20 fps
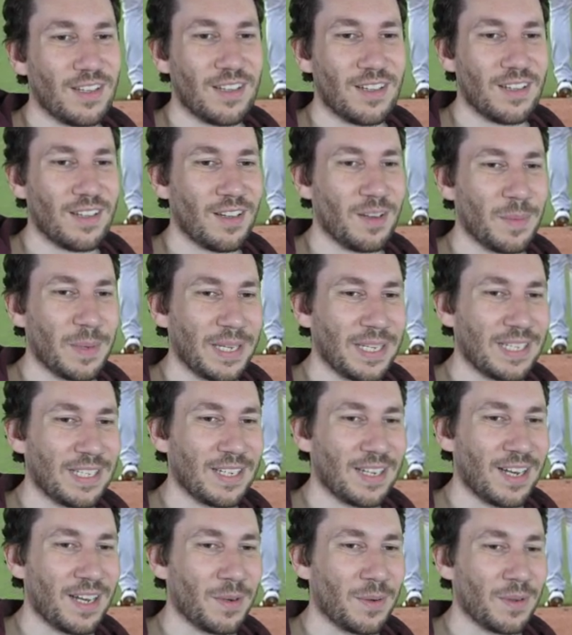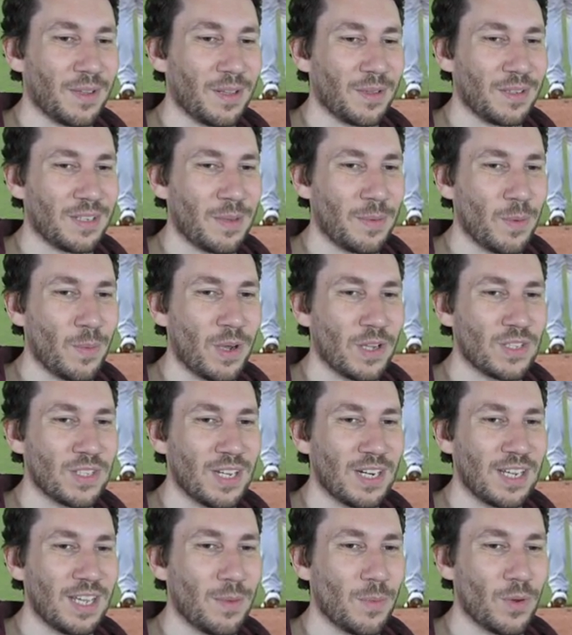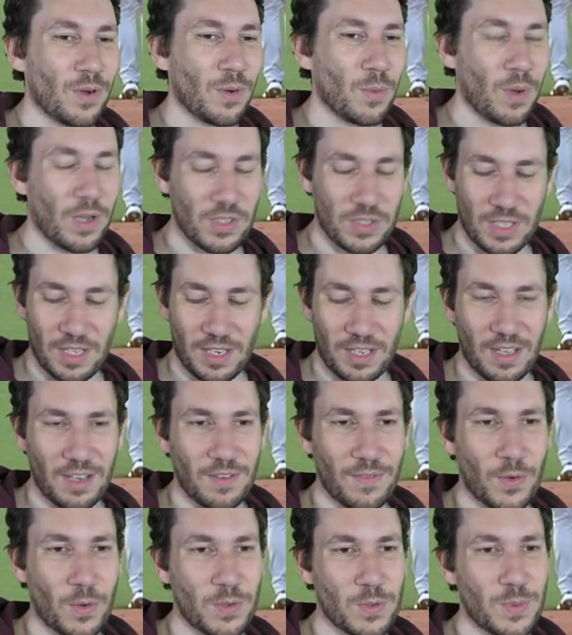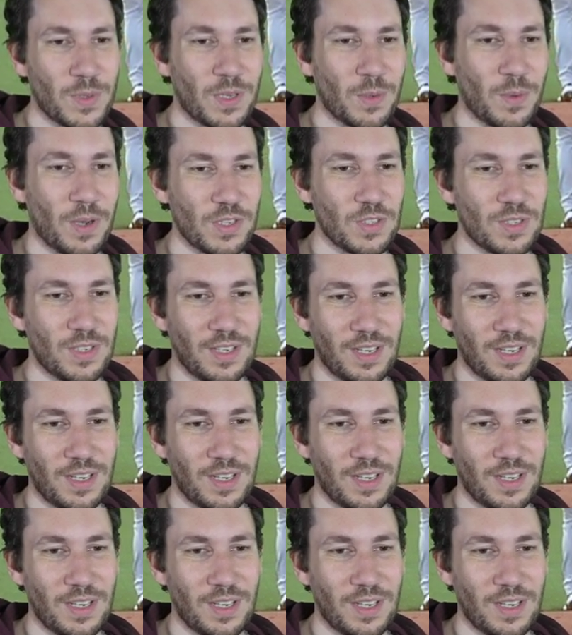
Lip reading: Oh, my God. Can we watch that again? We're going to watch that again. Of course we can watch that